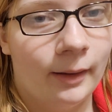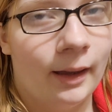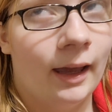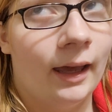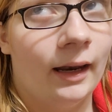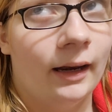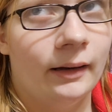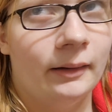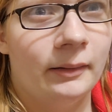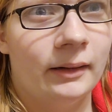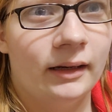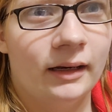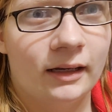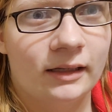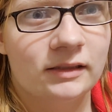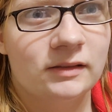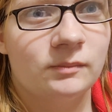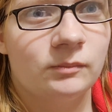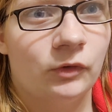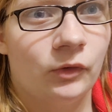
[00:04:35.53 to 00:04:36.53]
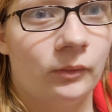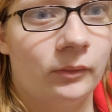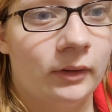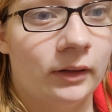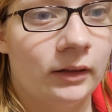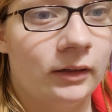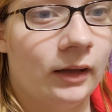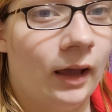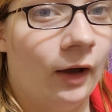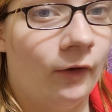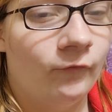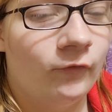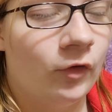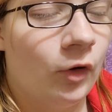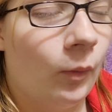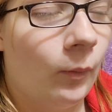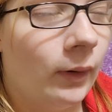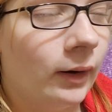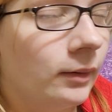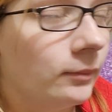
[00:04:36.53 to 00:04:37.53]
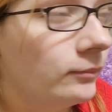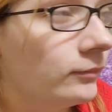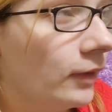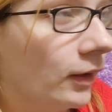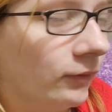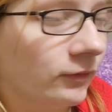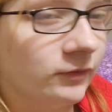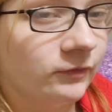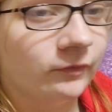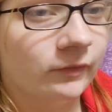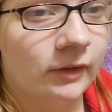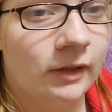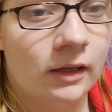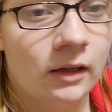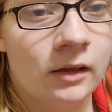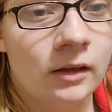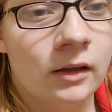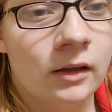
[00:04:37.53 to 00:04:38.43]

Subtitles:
and it exploded out of nowhere. That was funny.